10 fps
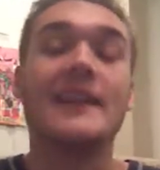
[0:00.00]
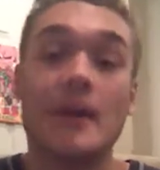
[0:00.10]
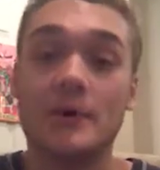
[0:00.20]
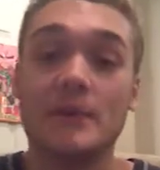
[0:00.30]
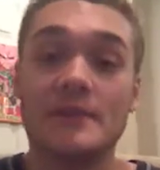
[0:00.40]

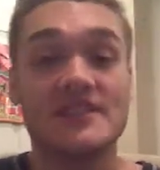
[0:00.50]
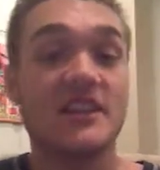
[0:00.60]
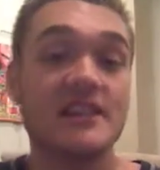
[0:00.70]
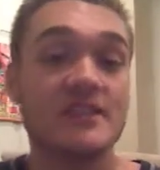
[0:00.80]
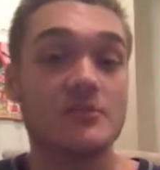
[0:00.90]
Now I'm going to
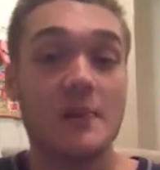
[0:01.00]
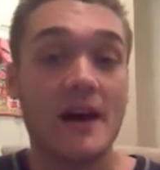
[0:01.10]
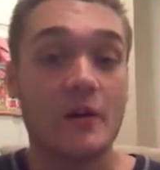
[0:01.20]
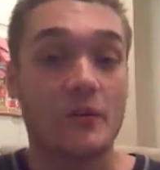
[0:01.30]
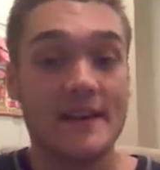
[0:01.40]
discuss
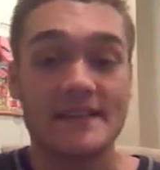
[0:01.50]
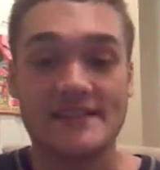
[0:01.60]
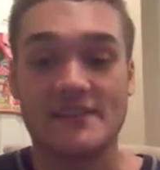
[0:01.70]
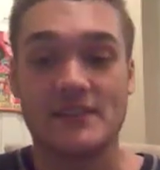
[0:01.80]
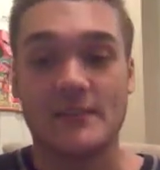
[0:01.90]
my rating
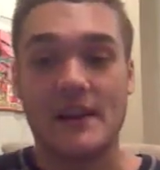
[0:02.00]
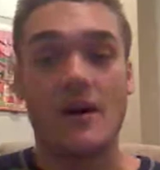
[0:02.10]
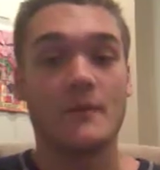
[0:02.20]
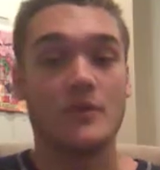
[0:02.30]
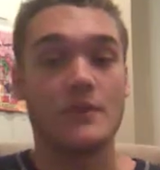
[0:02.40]
system on
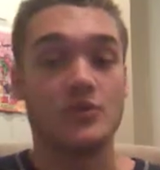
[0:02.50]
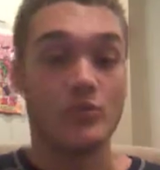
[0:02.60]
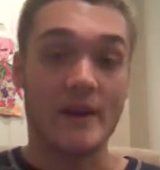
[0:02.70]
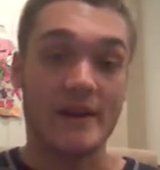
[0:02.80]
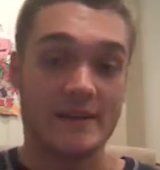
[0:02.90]
how I'm going
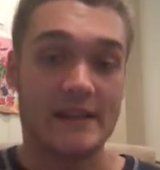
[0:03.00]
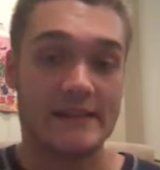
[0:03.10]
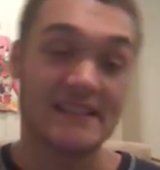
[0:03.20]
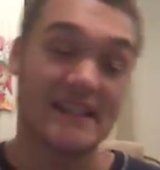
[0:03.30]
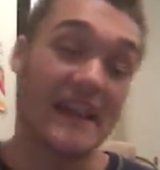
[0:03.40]
to rate
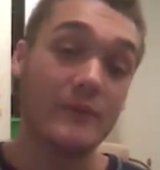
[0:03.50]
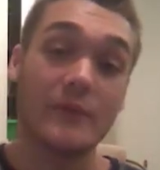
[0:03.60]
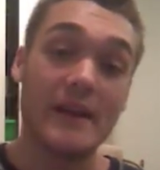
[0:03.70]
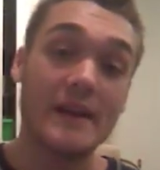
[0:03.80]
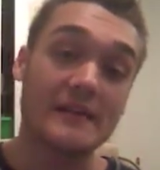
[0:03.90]
things. I
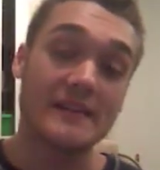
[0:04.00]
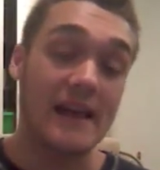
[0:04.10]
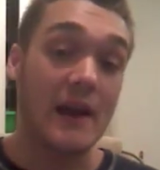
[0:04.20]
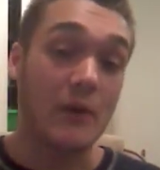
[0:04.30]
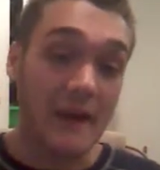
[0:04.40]
rate,
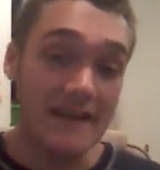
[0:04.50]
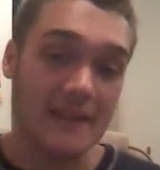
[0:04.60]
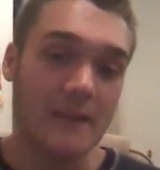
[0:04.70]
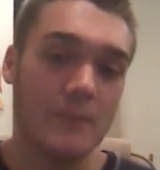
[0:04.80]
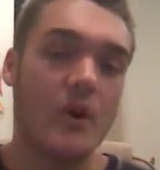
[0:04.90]
I
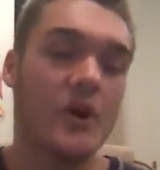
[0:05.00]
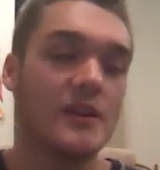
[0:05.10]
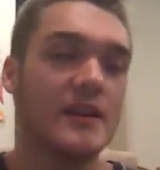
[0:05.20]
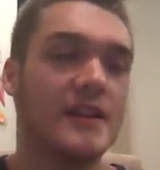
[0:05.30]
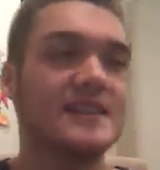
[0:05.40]
rate them
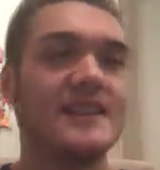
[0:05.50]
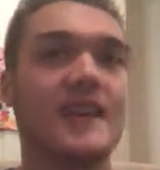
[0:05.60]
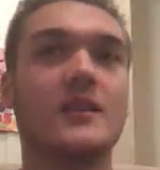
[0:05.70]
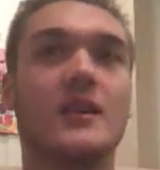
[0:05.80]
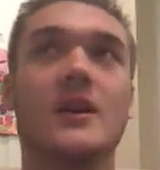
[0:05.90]
on a
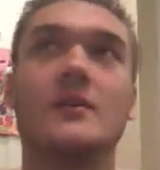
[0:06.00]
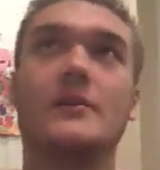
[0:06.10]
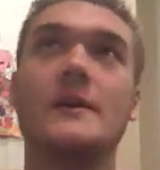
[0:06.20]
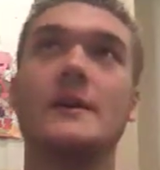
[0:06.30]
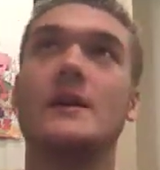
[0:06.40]
scale of
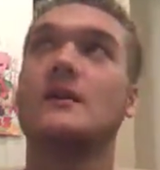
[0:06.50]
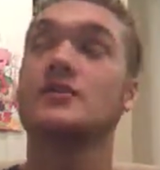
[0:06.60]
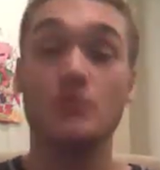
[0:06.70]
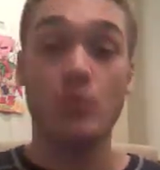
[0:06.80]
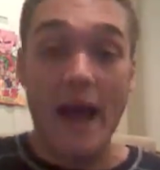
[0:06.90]

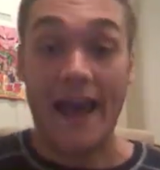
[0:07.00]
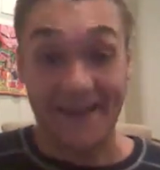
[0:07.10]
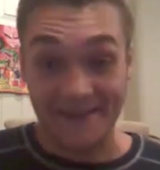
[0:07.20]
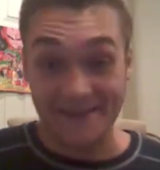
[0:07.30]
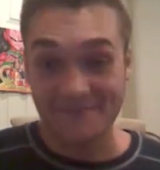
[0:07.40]

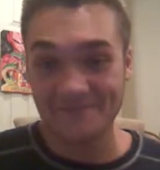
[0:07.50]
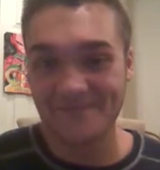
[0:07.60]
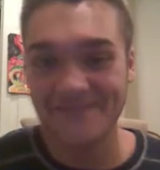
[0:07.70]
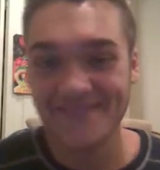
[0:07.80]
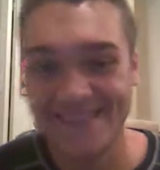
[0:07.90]
swag.
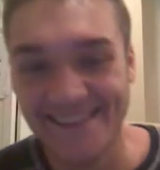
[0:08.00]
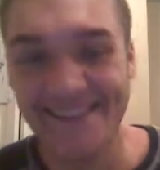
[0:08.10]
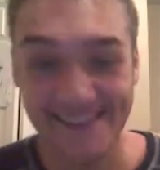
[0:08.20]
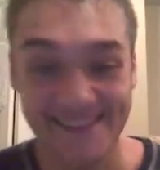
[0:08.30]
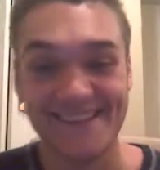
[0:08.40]

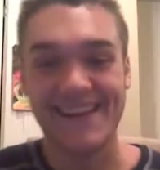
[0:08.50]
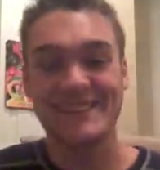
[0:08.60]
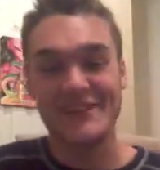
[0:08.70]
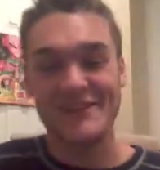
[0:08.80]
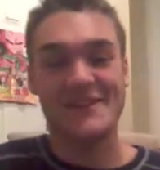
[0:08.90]

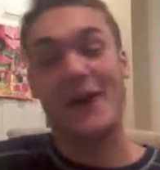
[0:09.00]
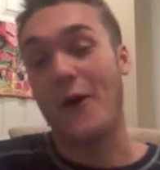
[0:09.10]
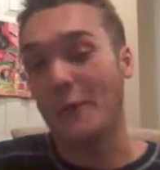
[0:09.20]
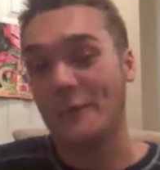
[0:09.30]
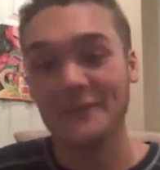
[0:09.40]
I, thought, I
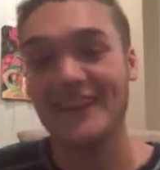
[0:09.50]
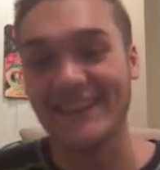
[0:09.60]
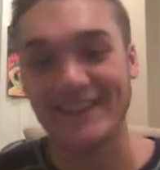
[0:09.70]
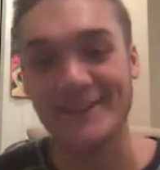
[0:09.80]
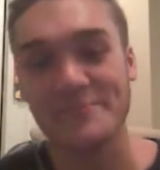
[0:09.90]
hope you
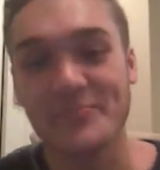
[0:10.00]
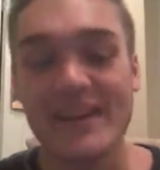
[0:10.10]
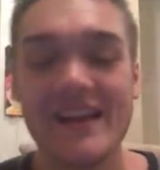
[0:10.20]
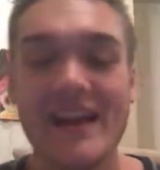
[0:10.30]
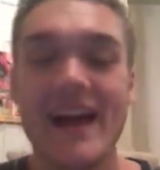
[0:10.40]
like it.
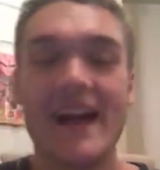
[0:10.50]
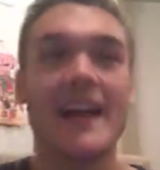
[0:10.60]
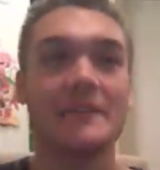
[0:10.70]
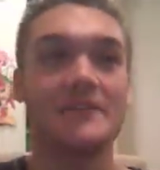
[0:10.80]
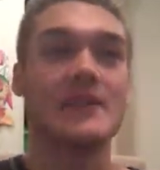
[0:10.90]
I
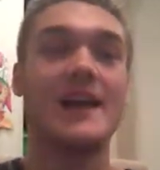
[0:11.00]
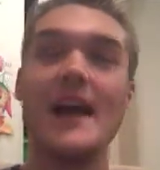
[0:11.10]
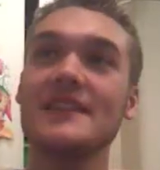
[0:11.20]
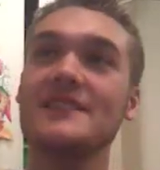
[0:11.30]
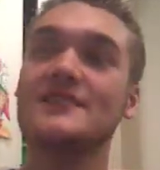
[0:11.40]
have
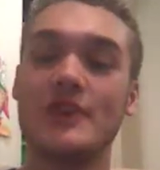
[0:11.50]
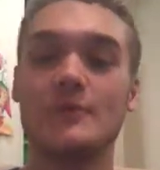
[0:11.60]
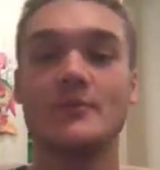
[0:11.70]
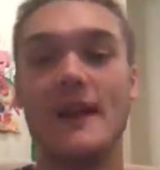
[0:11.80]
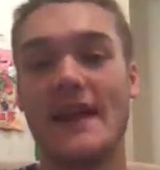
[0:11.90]
S
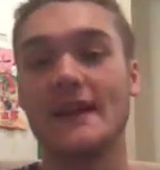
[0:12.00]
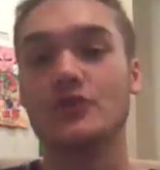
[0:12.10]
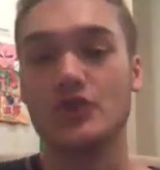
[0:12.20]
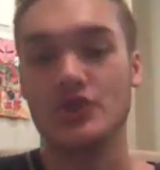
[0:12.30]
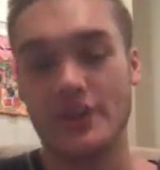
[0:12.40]
W
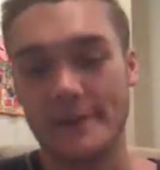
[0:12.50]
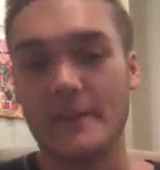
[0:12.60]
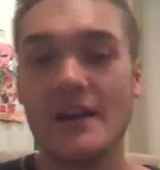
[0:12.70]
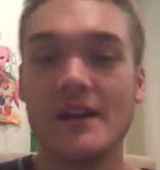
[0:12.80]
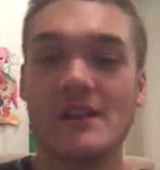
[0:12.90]
A G.
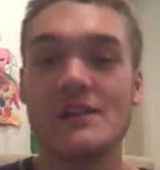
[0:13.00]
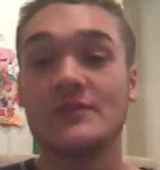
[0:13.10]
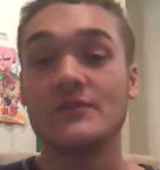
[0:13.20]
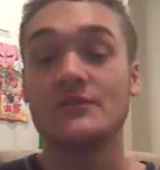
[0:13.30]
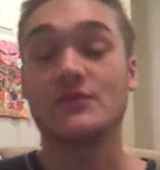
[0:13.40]

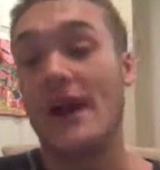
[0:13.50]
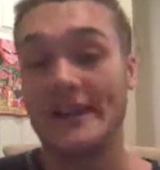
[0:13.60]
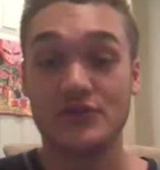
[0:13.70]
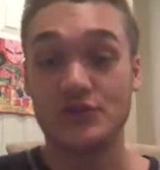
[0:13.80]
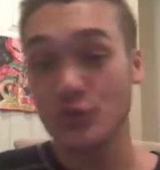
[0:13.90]

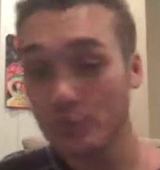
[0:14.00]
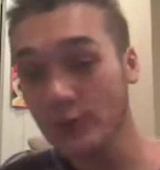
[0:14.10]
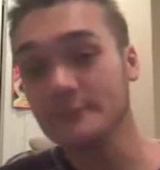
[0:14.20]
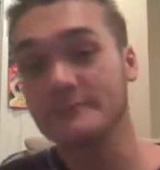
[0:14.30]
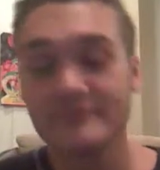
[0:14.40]
Swag is
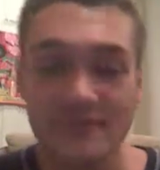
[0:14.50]
super.